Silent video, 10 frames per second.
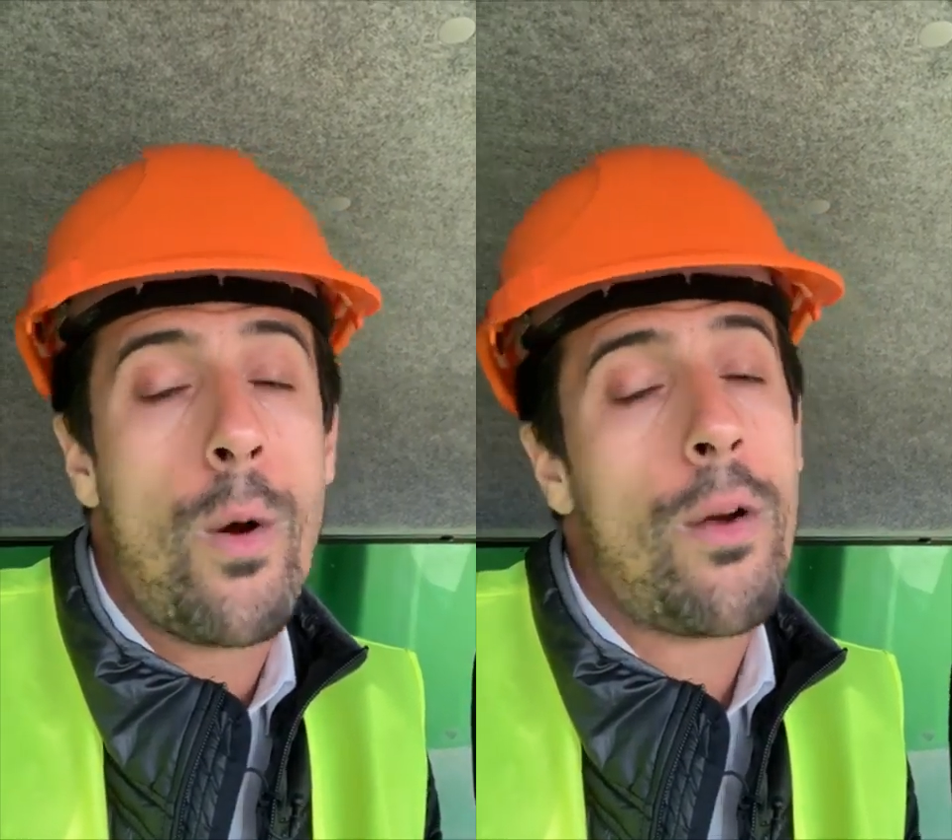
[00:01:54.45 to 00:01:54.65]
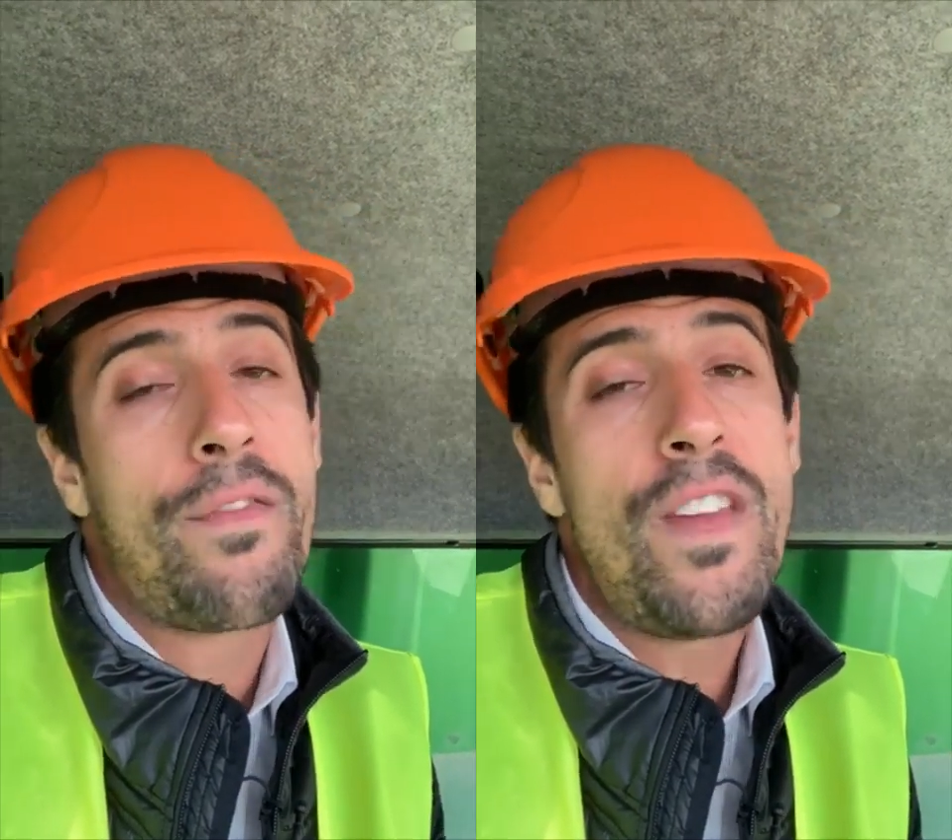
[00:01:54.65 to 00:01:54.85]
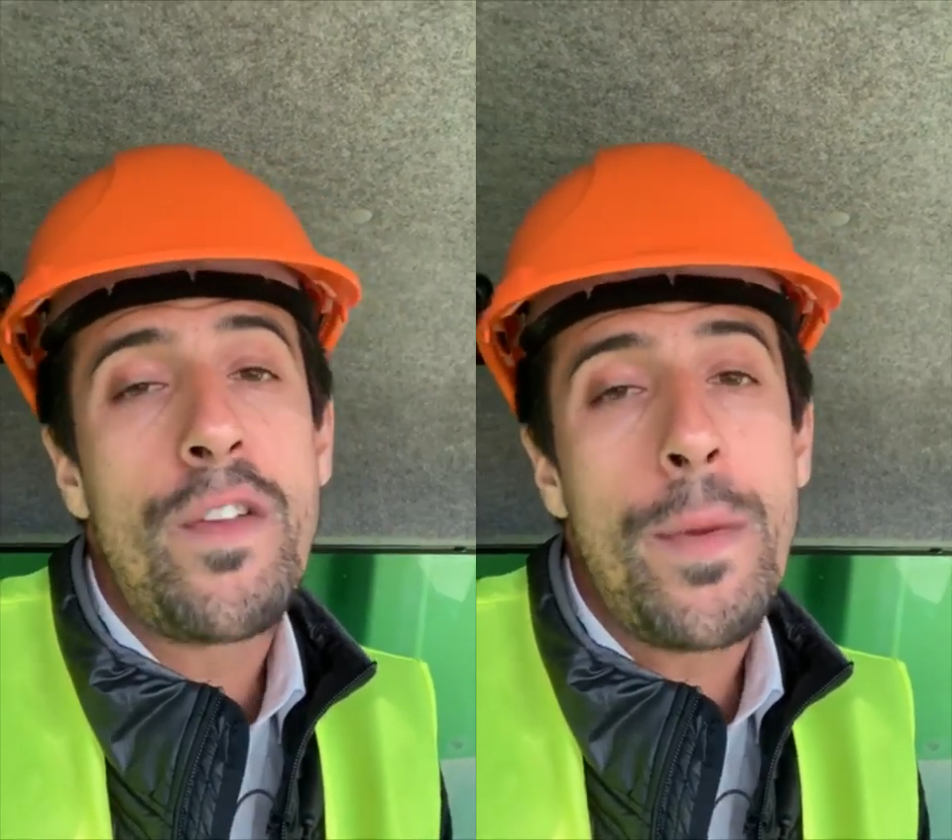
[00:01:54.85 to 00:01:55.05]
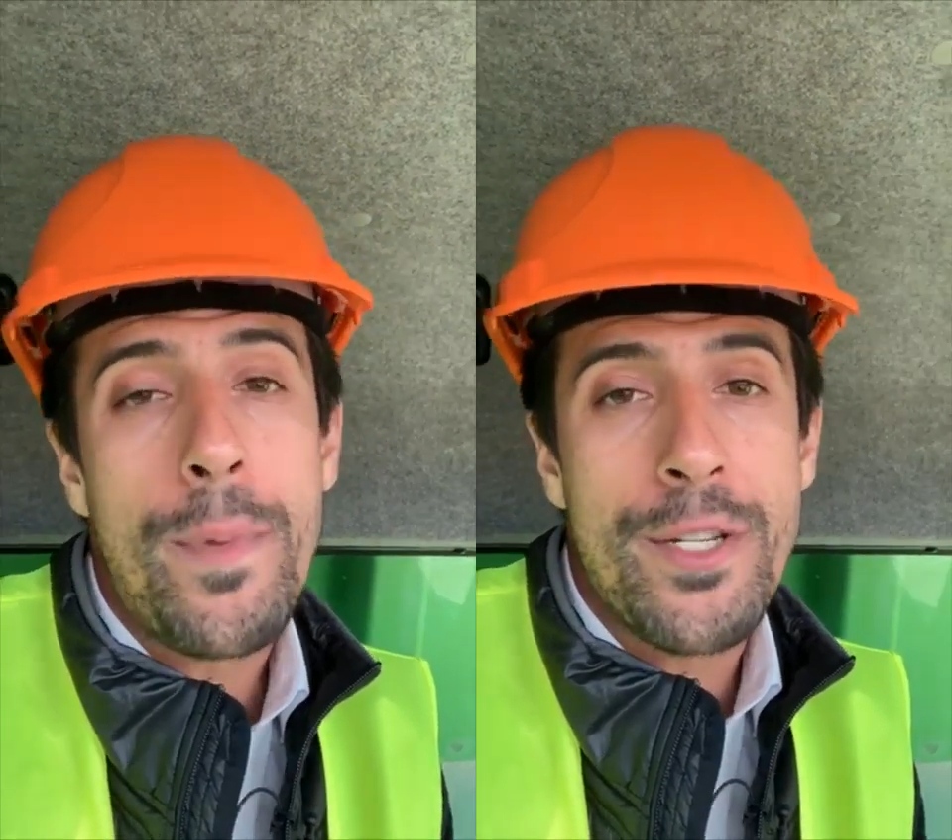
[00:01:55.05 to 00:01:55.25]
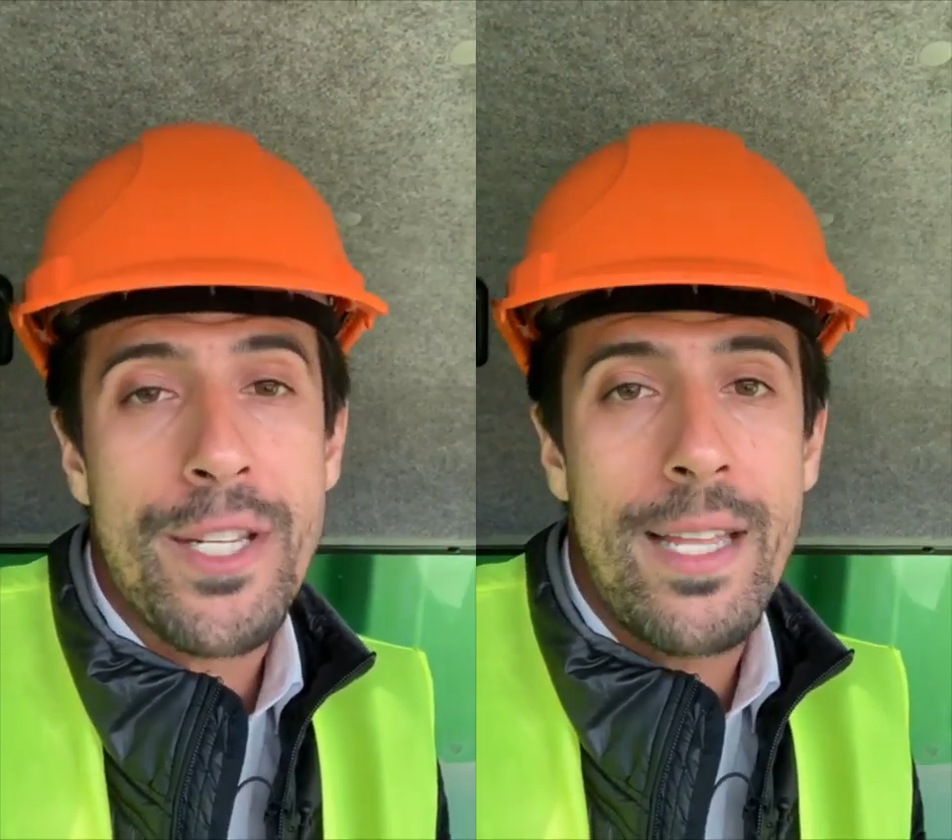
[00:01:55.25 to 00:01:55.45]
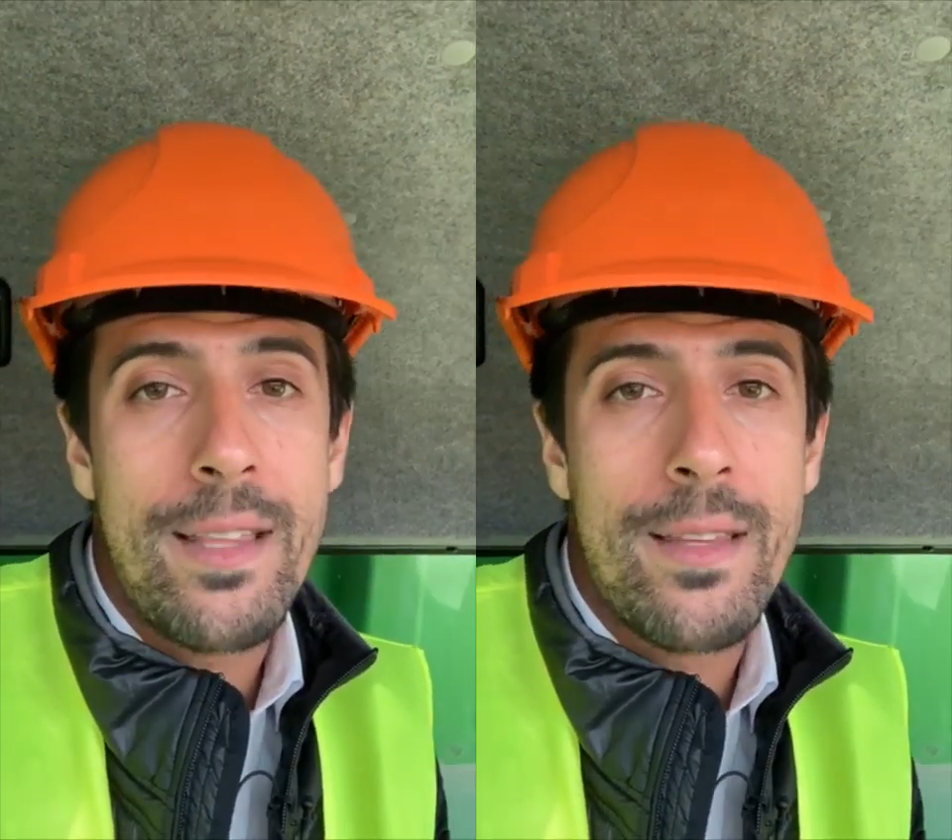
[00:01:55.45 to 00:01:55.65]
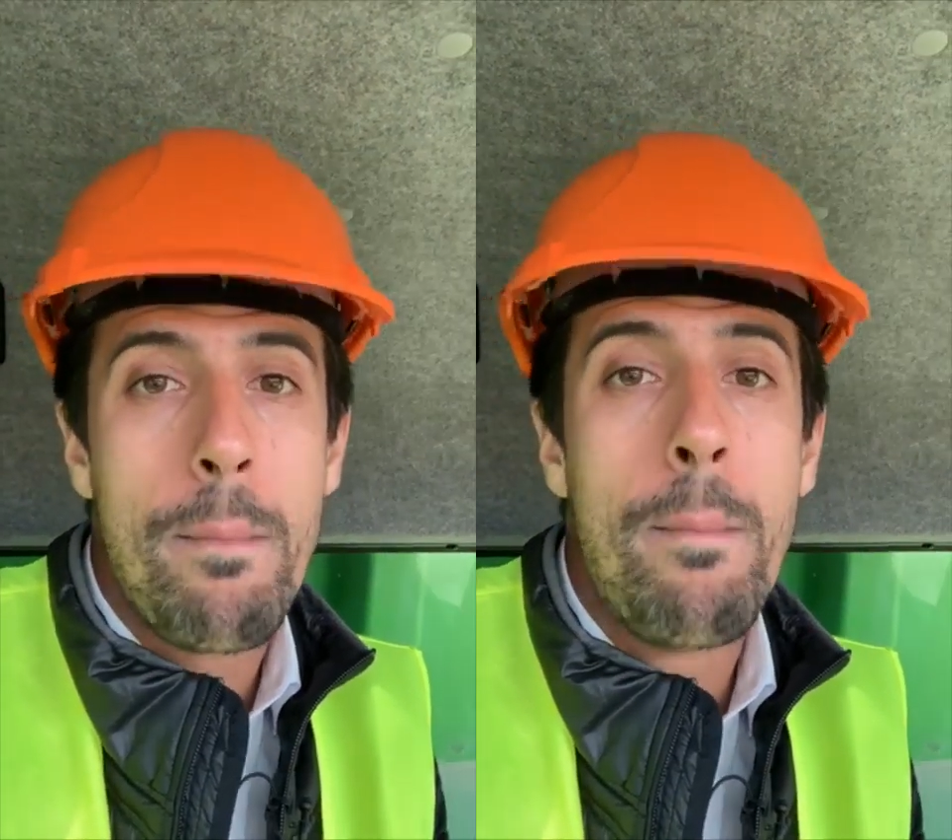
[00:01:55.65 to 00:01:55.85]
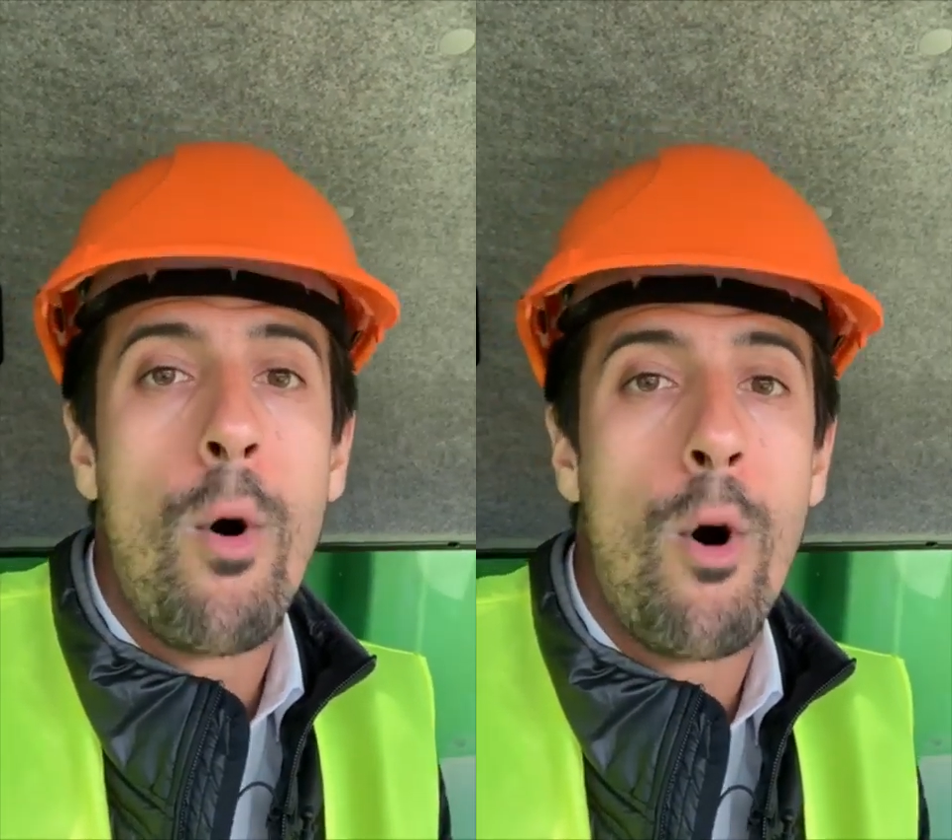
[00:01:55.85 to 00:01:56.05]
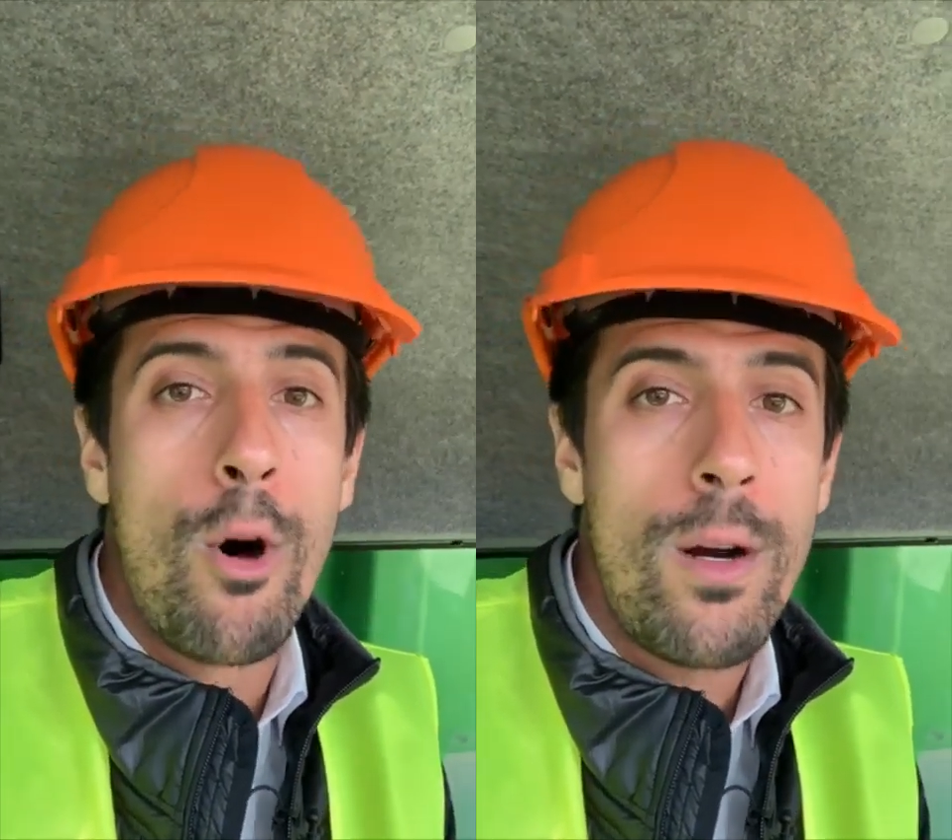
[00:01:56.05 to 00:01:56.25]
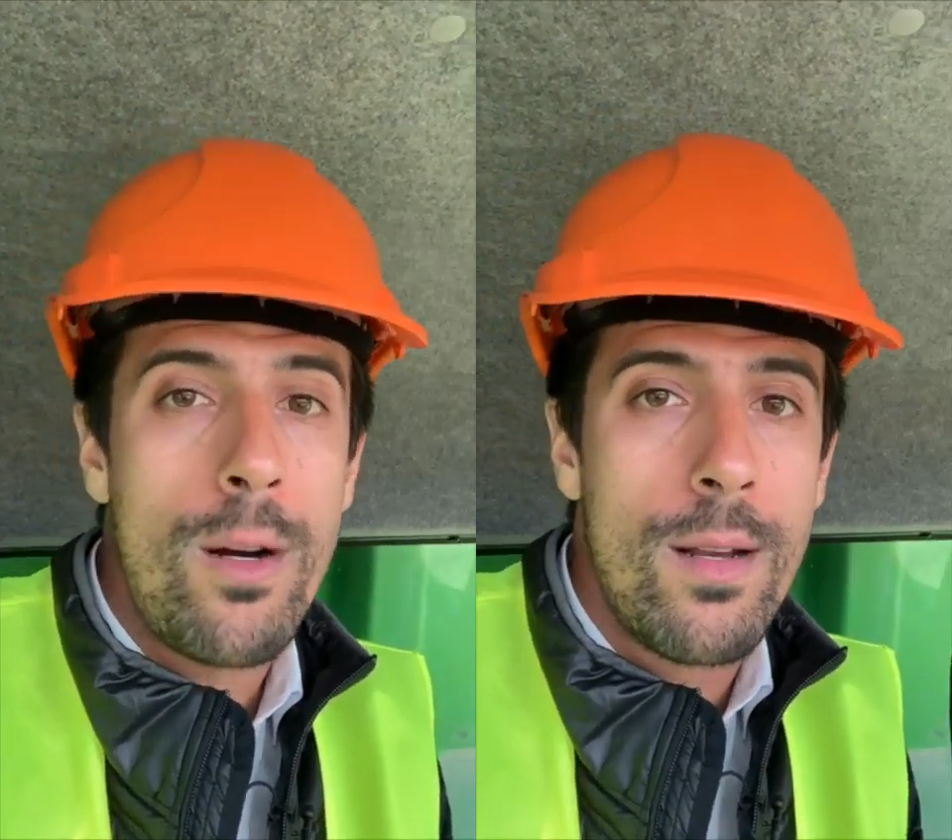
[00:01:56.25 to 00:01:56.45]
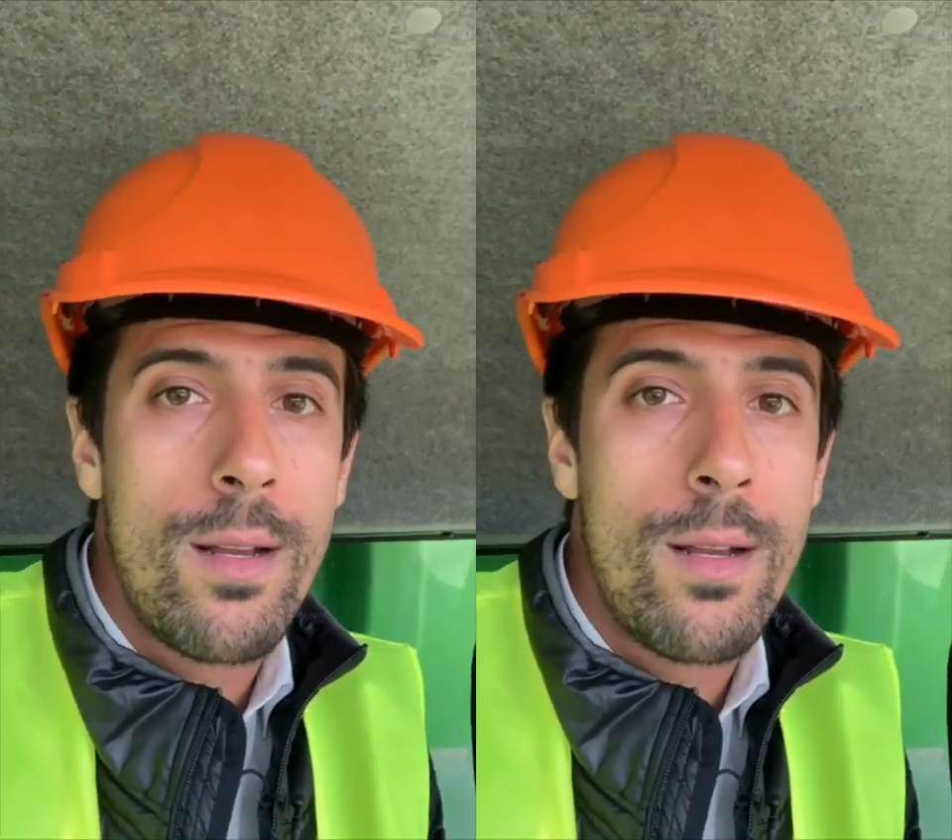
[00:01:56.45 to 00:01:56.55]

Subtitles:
or 50% more